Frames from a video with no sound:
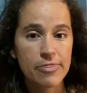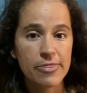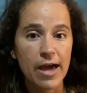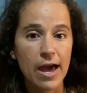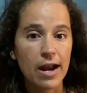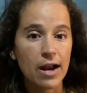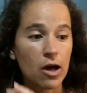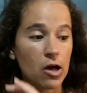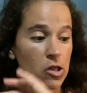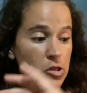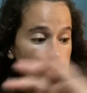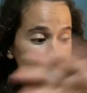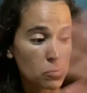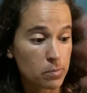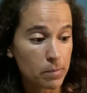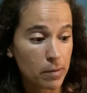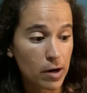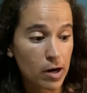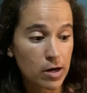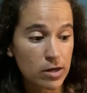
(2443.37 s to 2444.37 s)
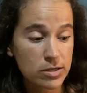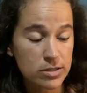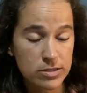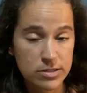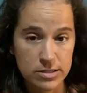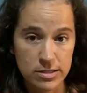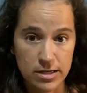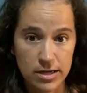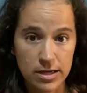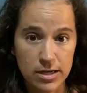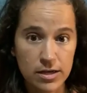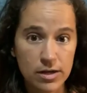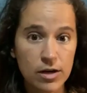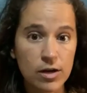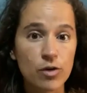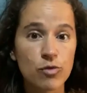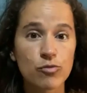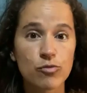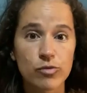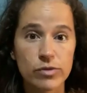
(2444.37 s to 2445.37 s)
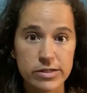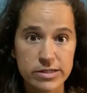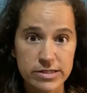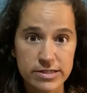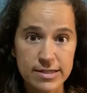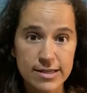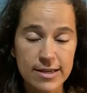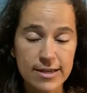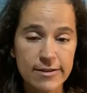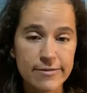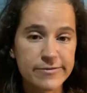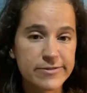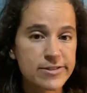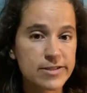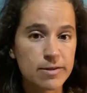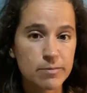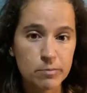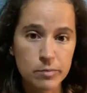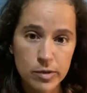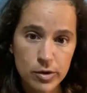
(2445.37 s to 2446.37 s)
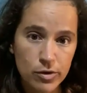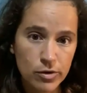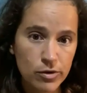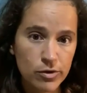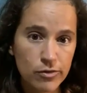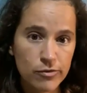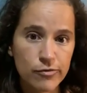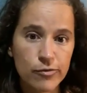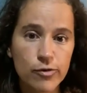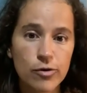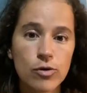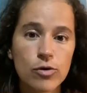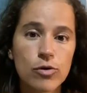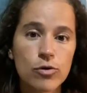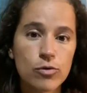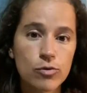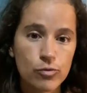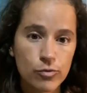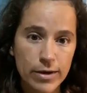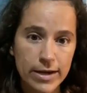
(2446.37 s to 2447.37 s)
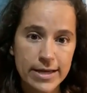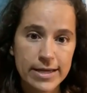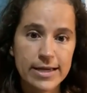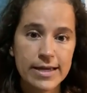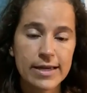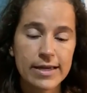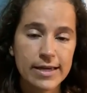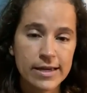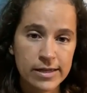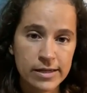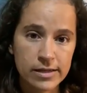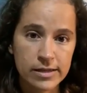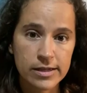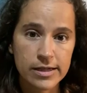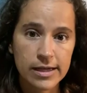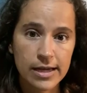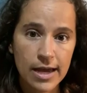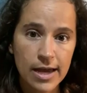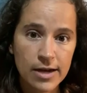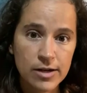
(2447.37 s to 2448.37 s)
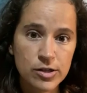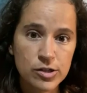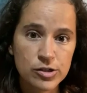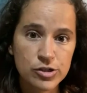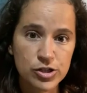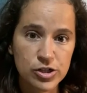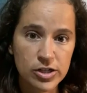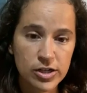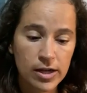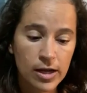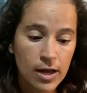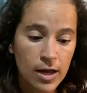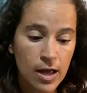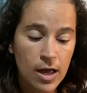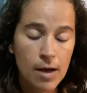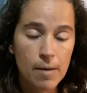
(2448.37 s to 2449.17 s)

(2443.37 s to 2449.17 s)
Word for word: that other person receives beautiful Reiki healing energy,